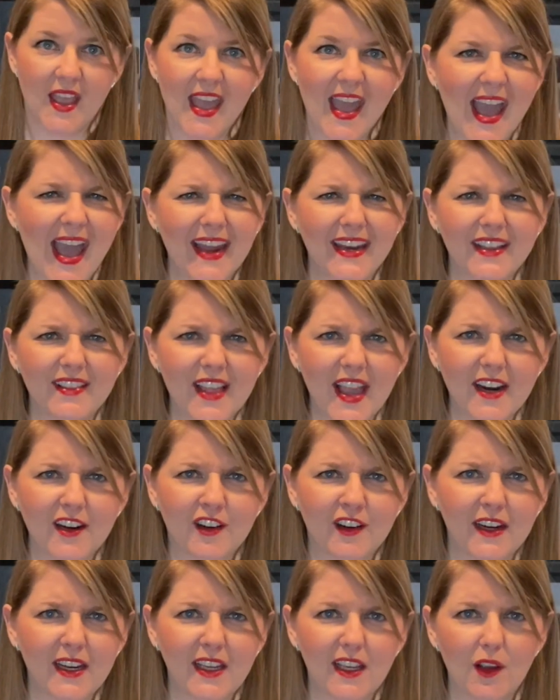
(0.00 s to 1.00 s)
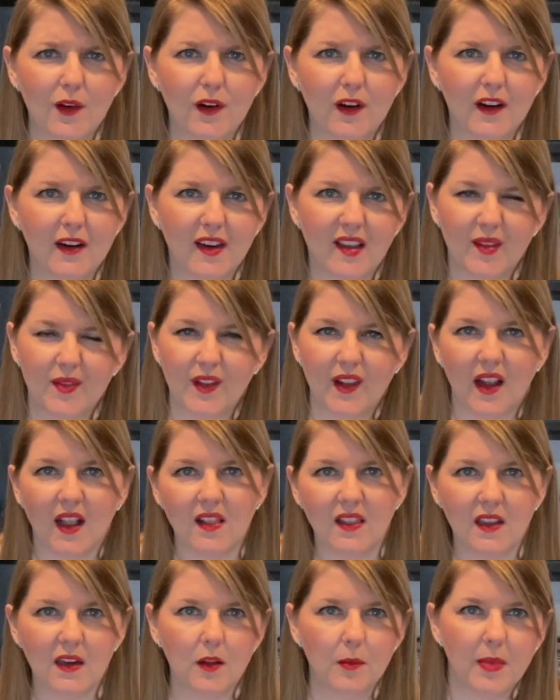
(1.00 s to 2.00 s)
Adding that Greek yogurt gives it a
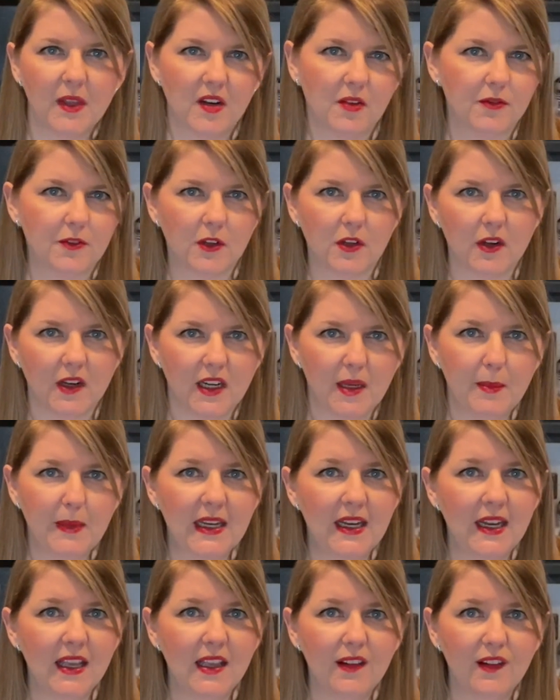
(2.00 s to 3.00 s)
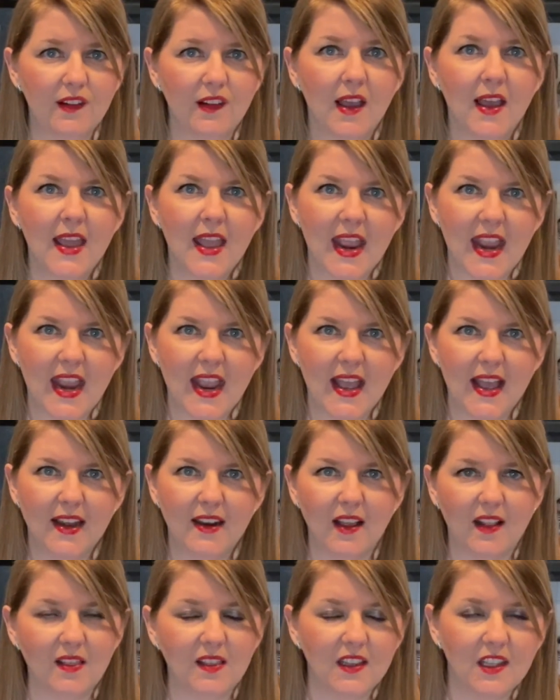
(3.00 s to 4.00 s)
little bit of creaminess
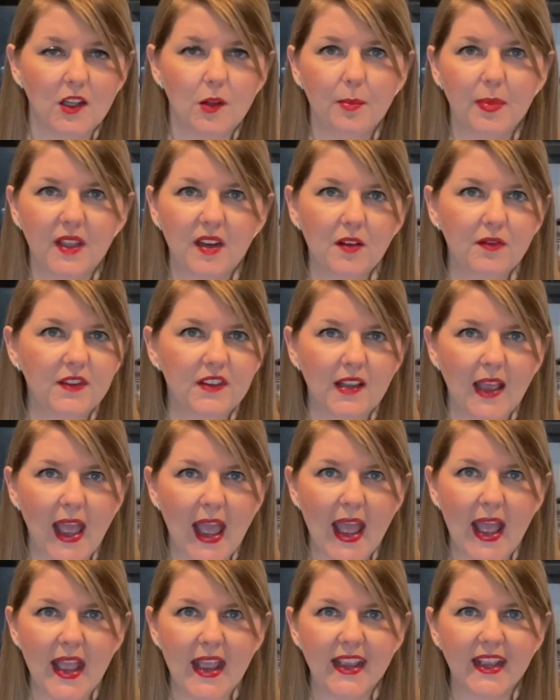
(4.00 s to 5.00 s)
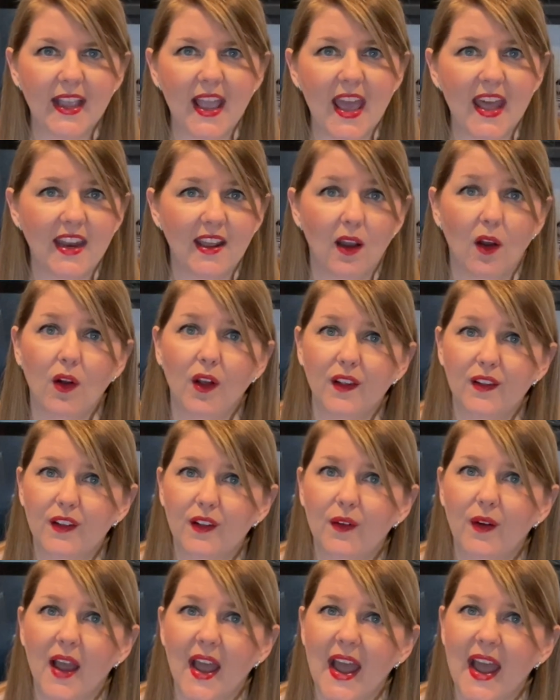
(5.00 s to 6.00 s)
and a little bit of tang, and it
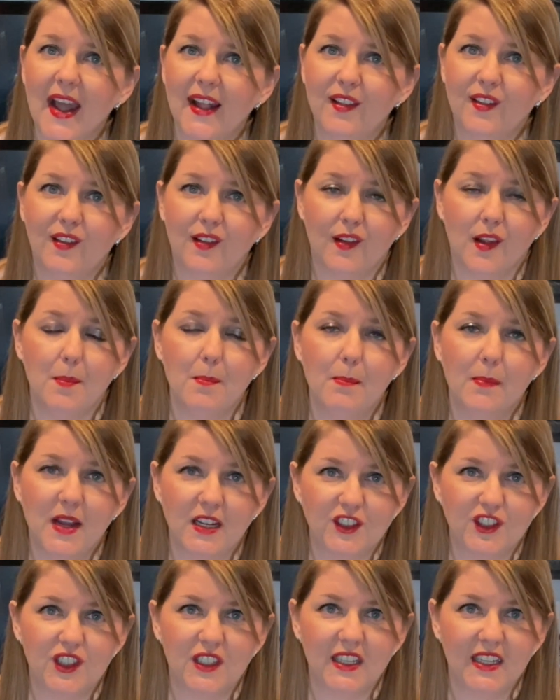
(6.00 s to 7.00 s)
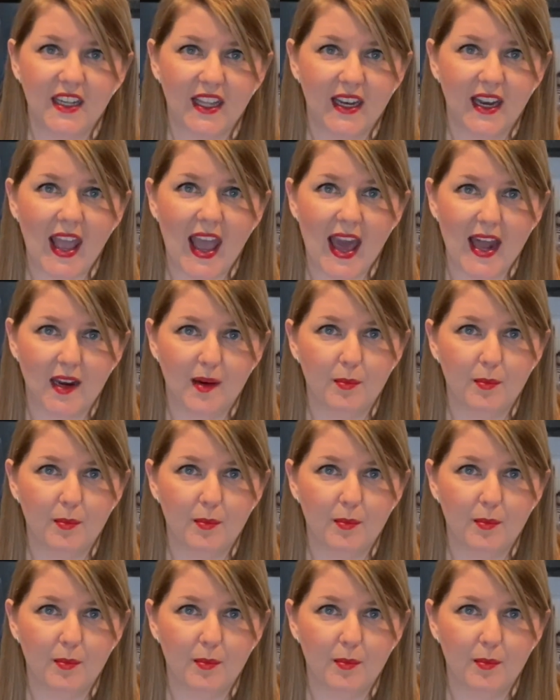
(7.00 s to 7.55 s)
also adds some much needed added